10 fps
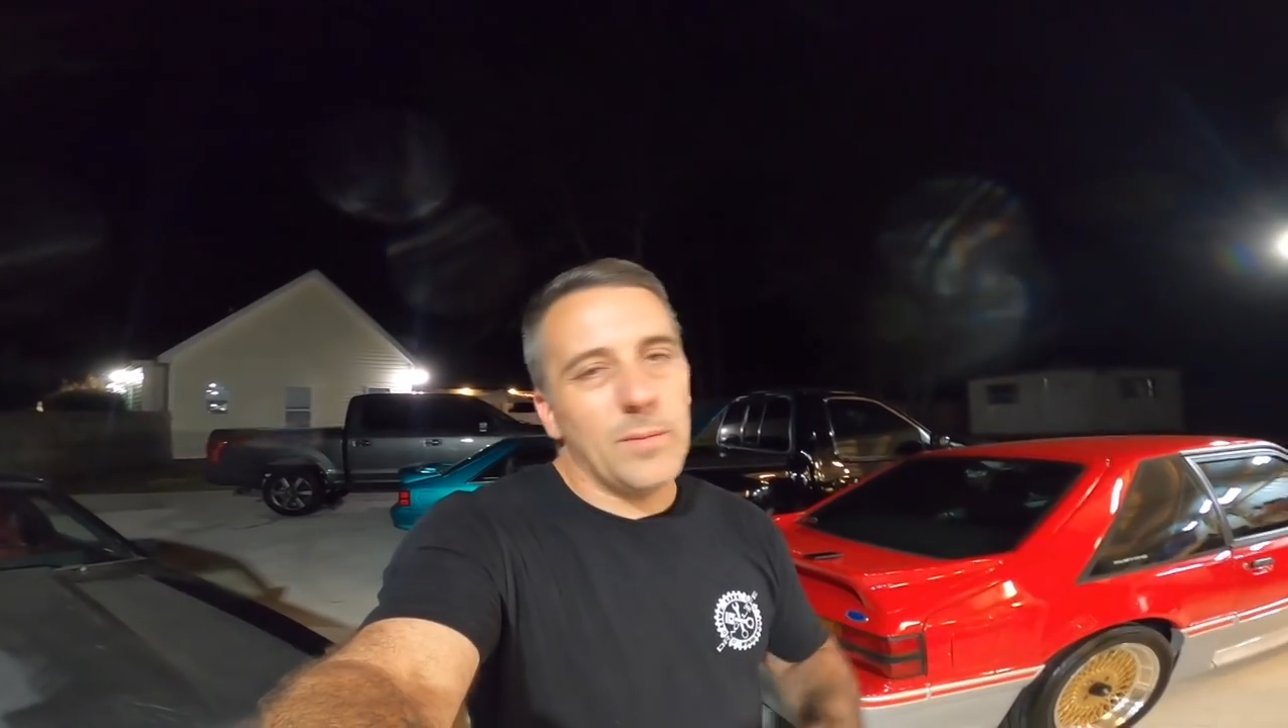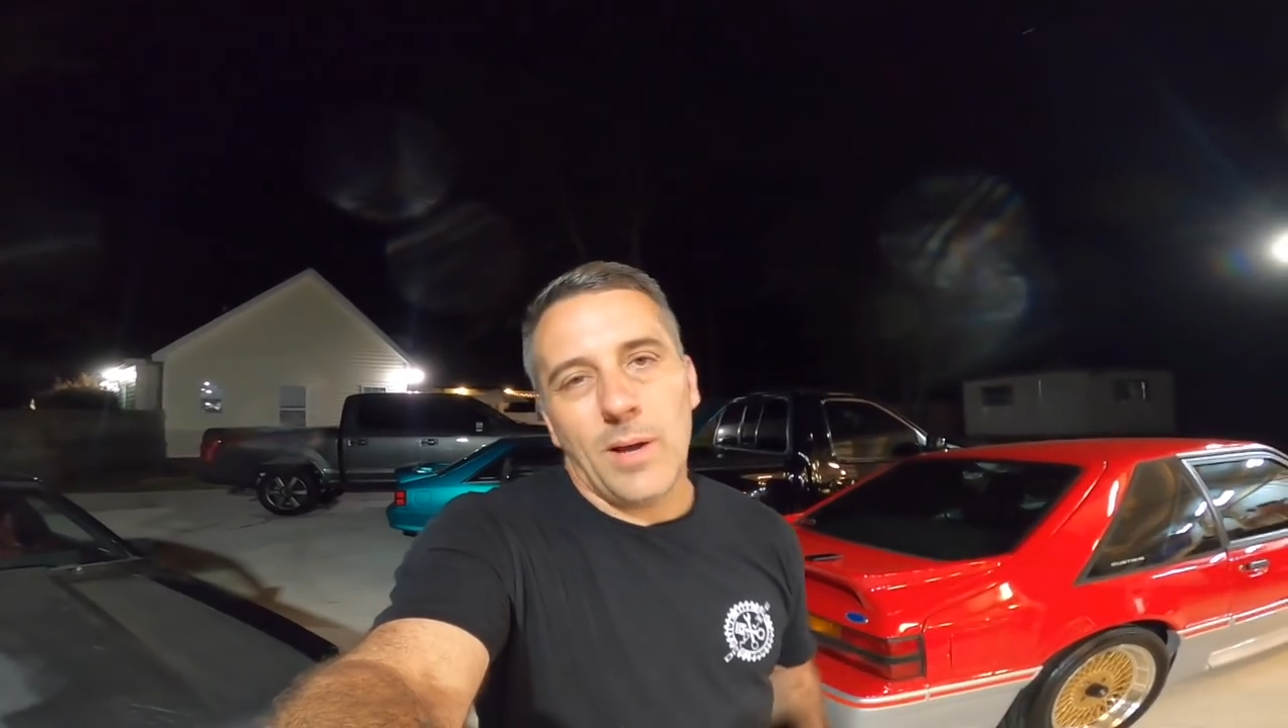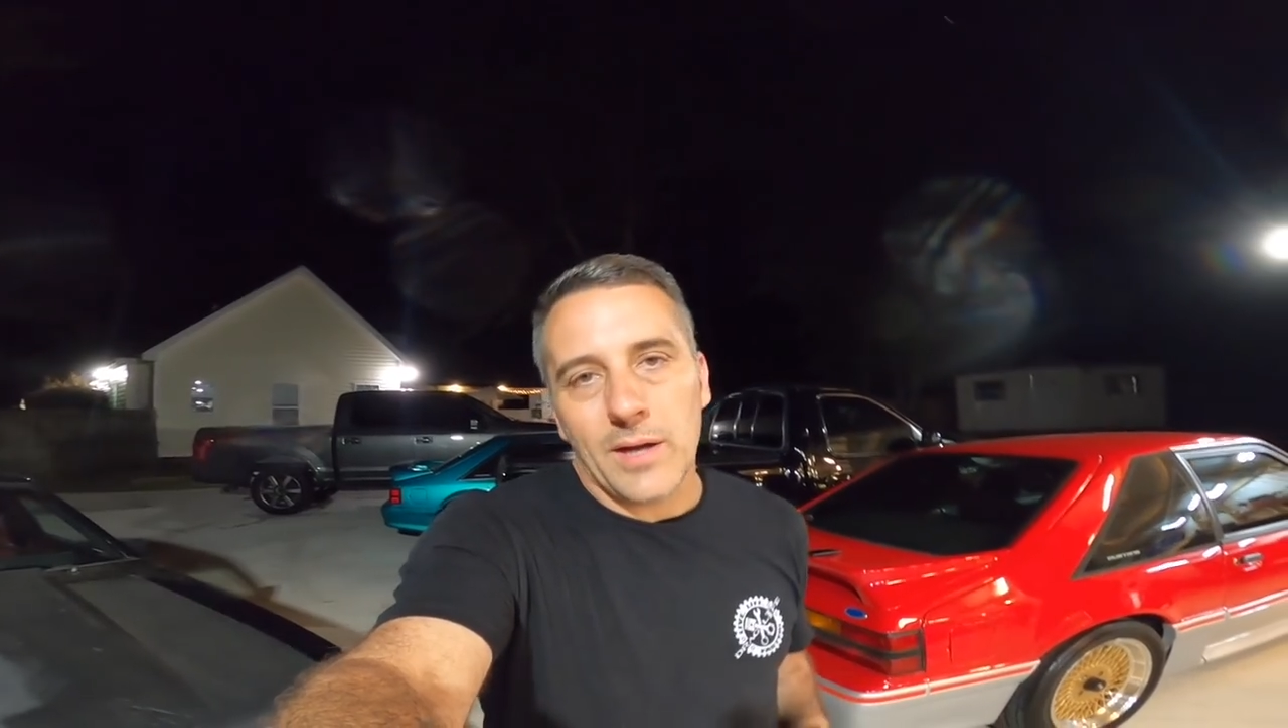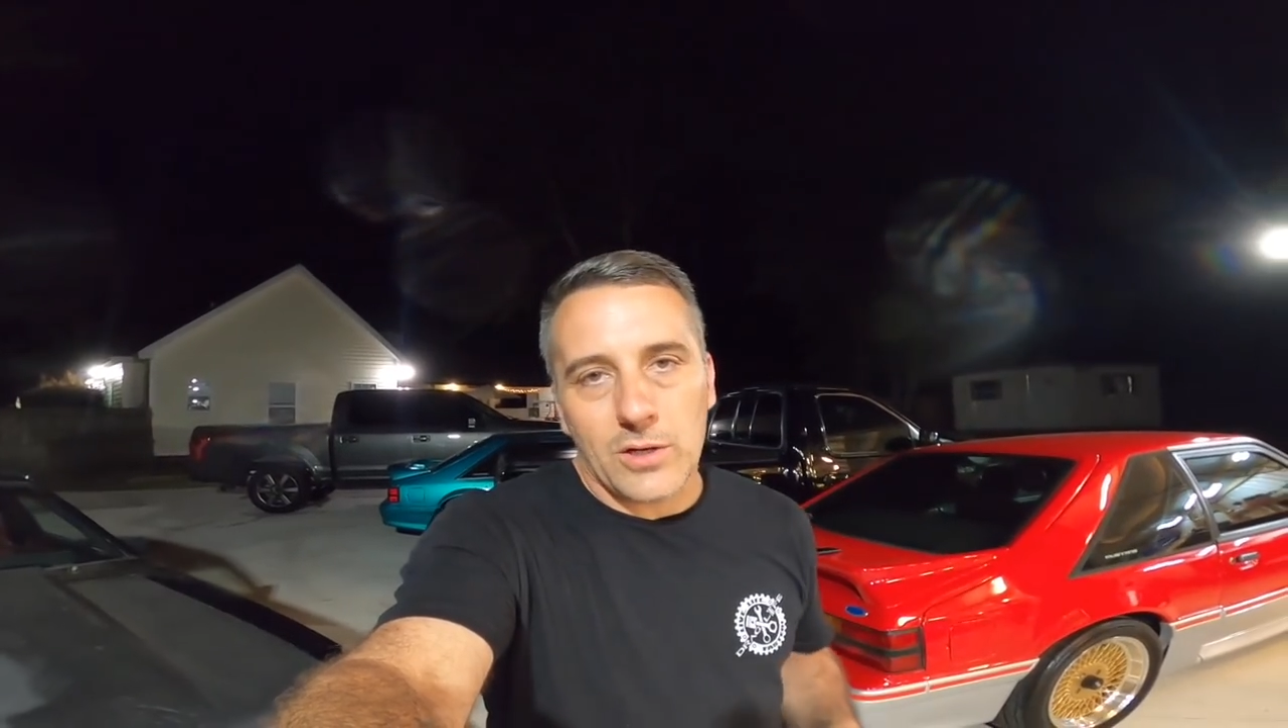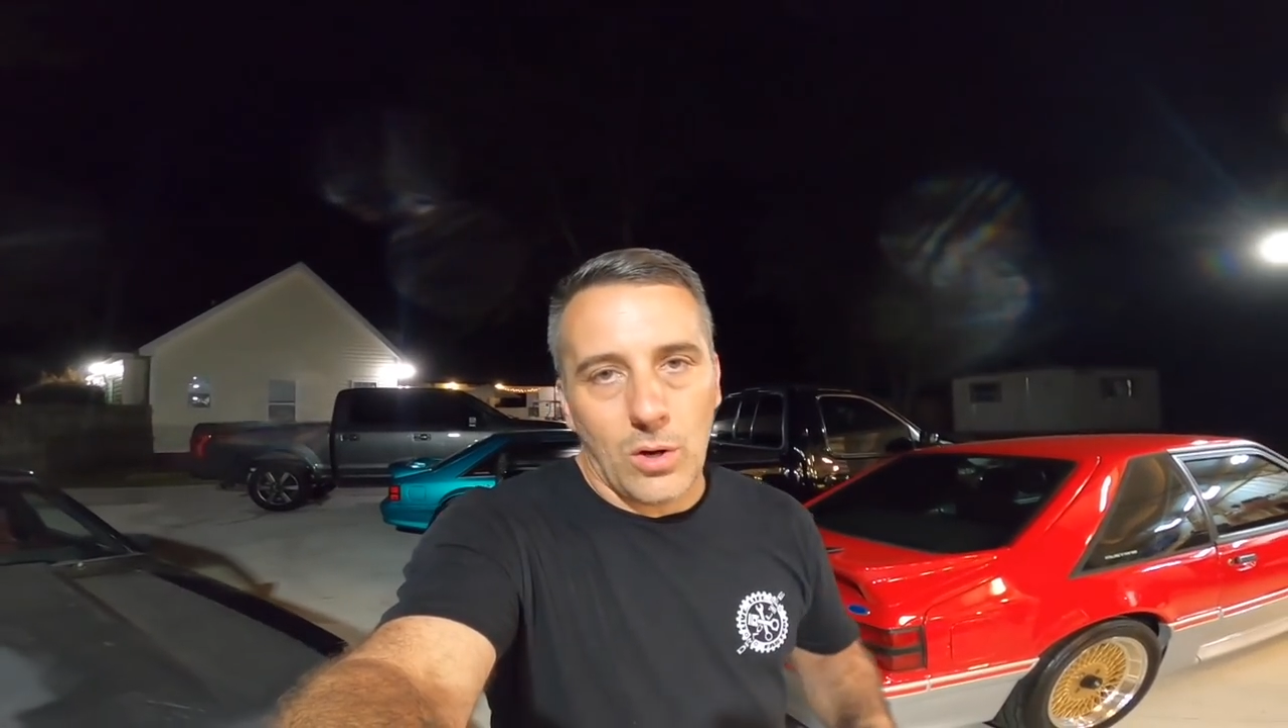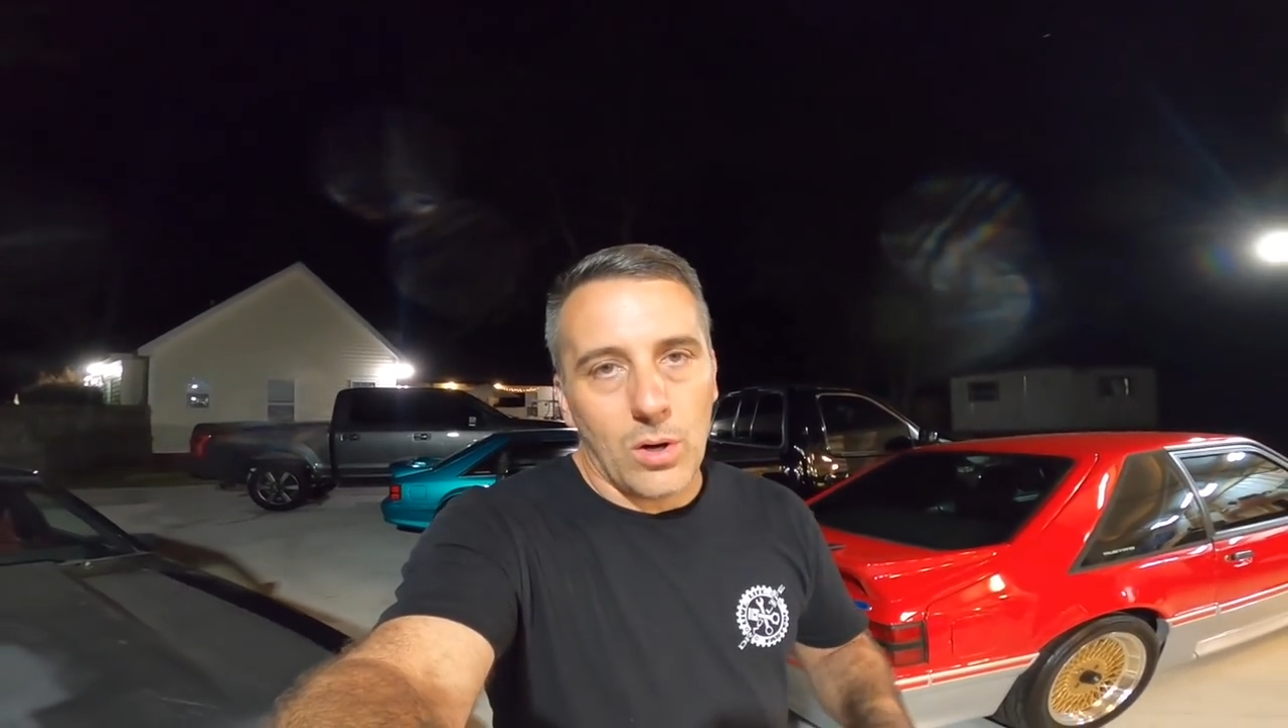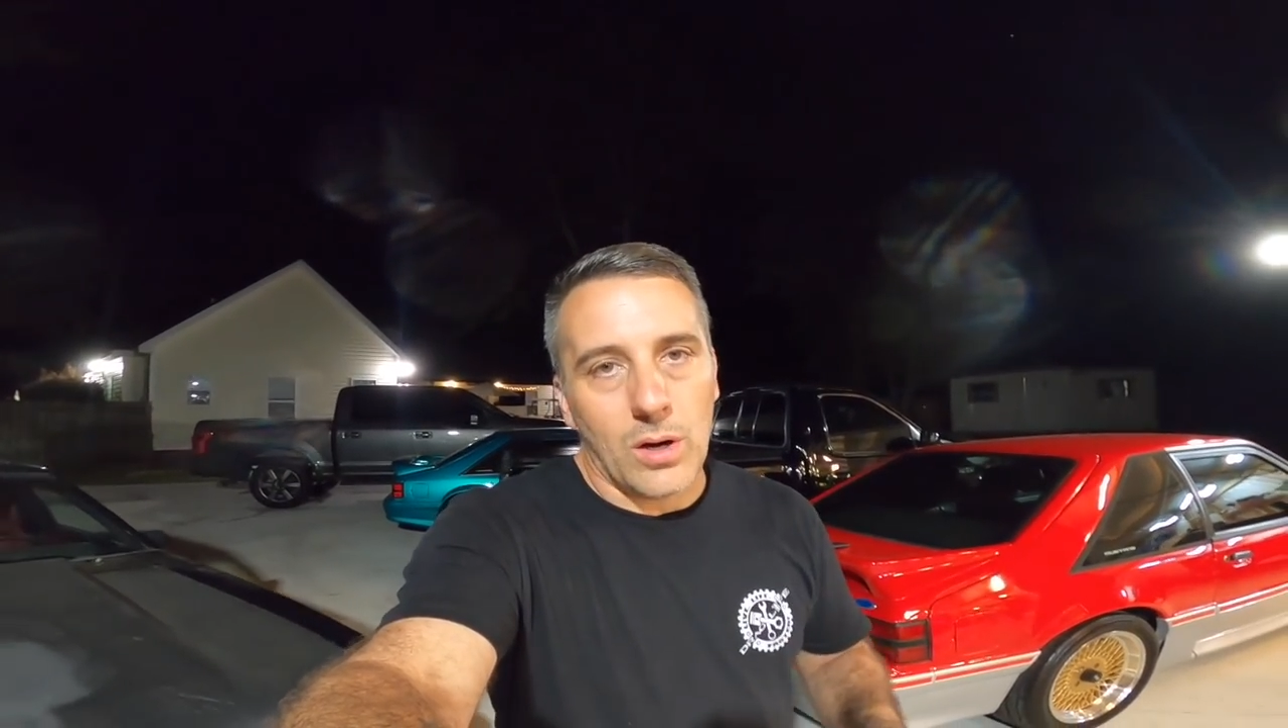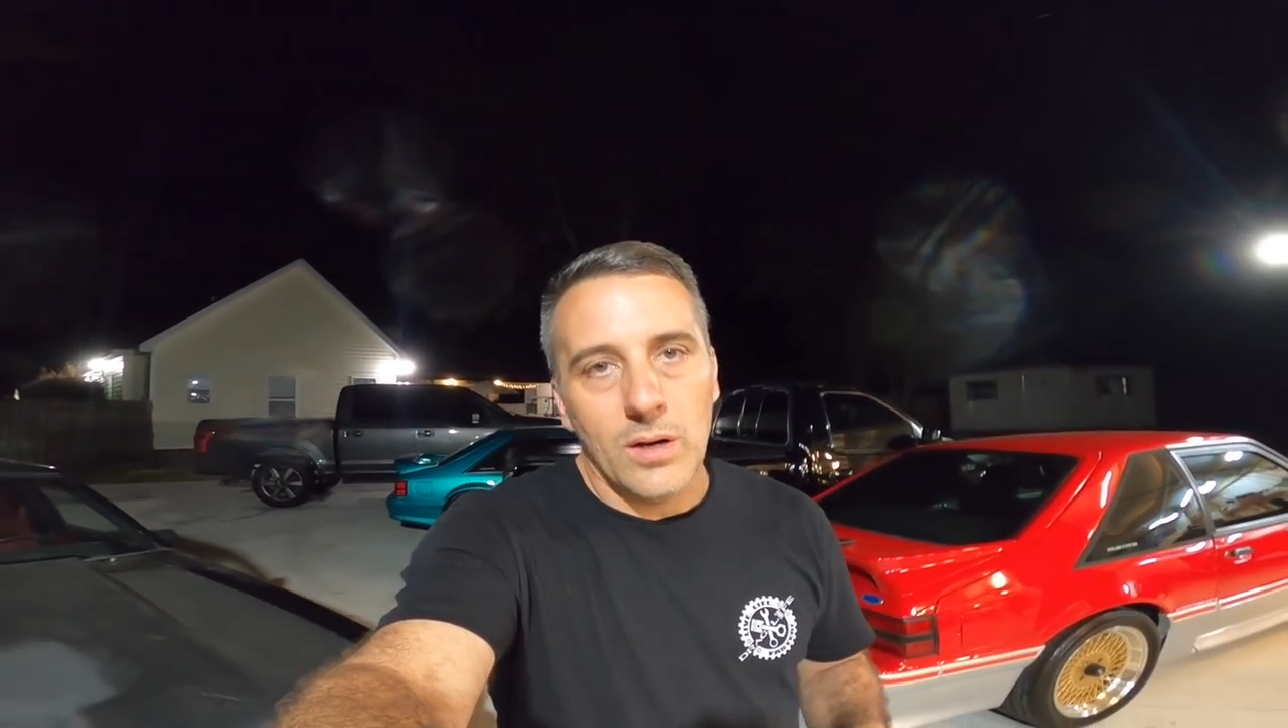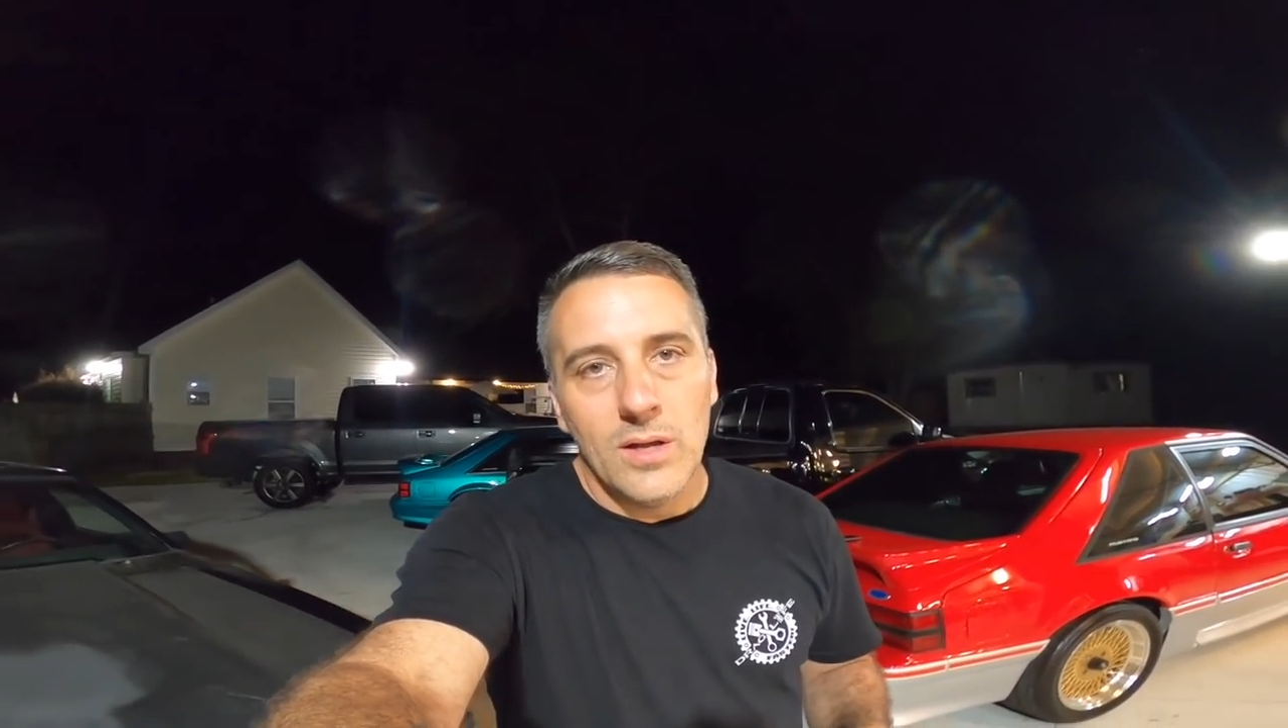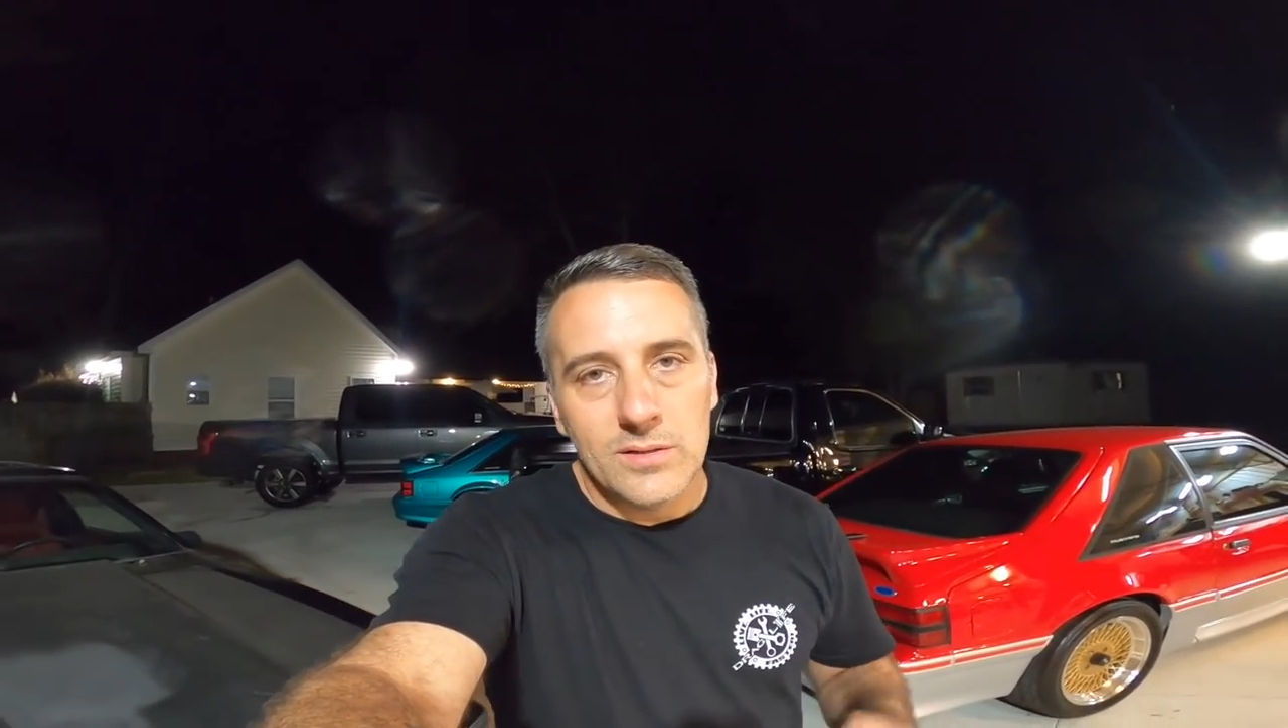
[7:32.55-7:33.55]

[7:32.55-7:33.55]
about a car